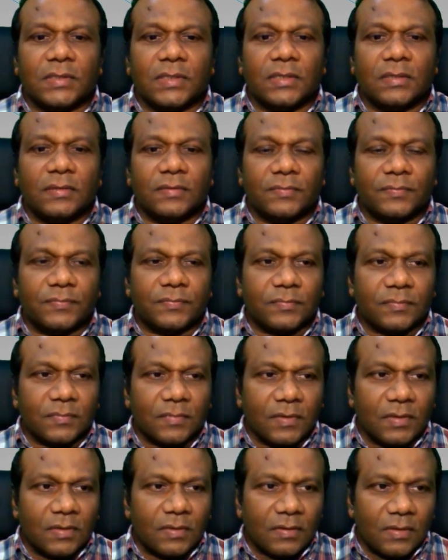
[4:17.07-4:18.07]
Yeah,
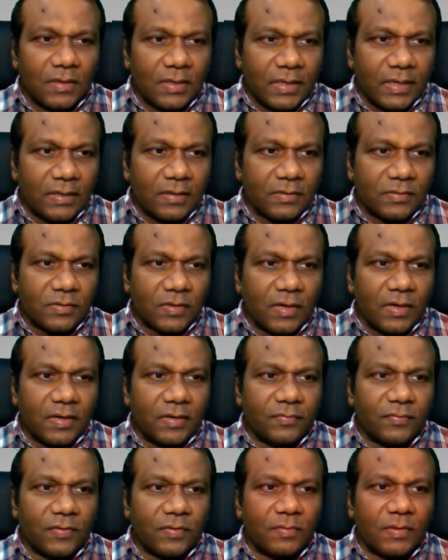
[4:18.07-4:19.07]
you get the
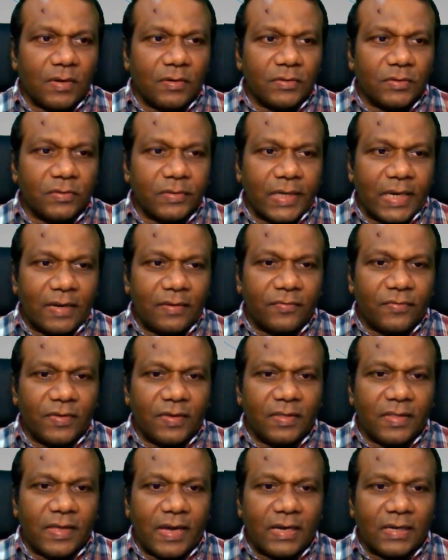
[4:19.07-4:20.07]
solid form. Now you can
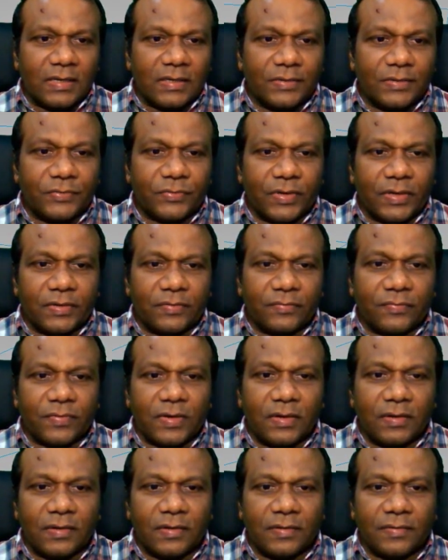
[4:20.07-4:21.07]
see the angle
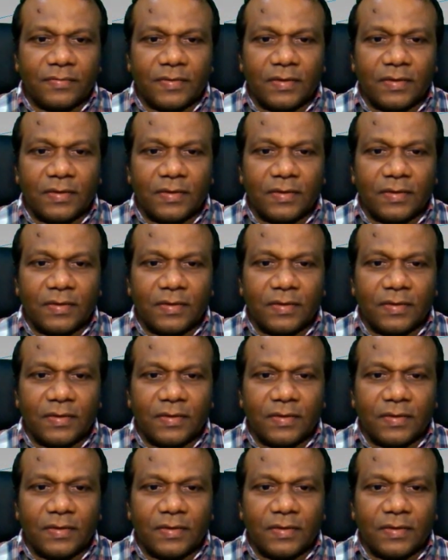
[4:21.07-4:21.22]
25 here.